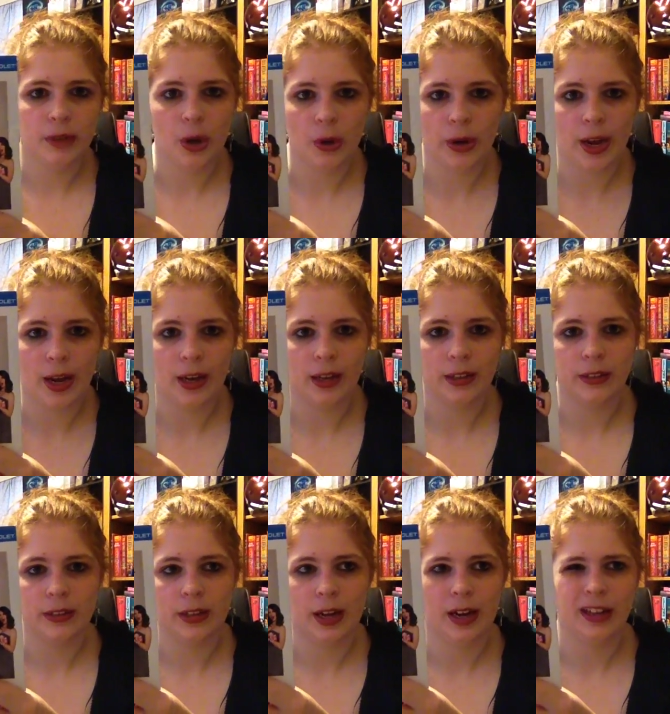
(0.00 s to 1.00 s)

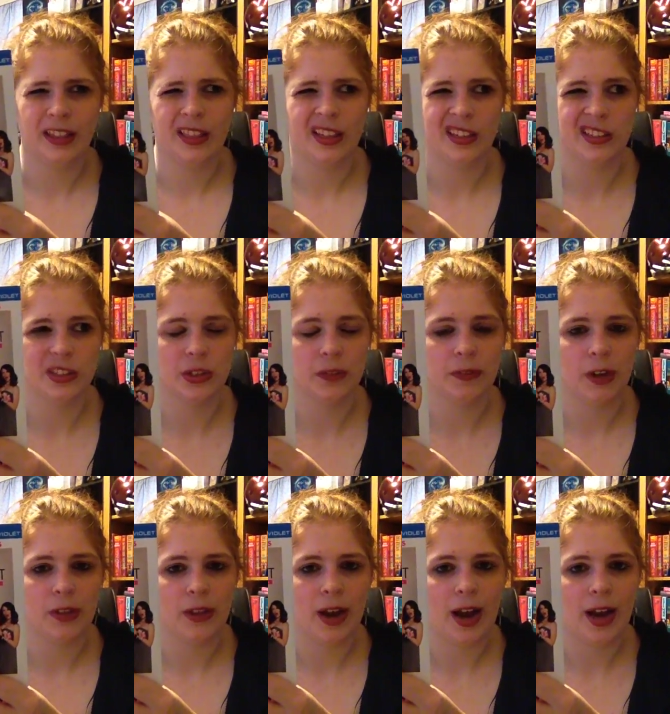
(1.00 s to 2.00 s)
Okay, I didn't think it deserved
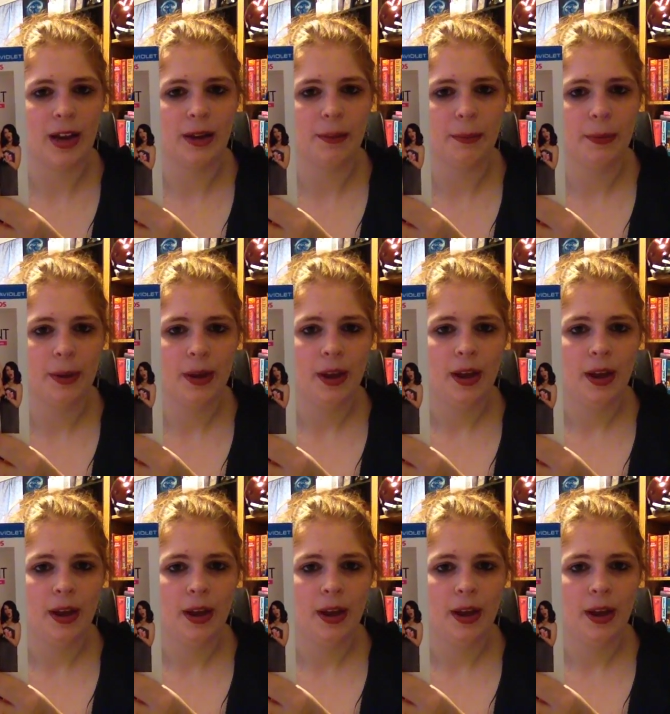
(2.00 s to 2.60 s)
all the hype,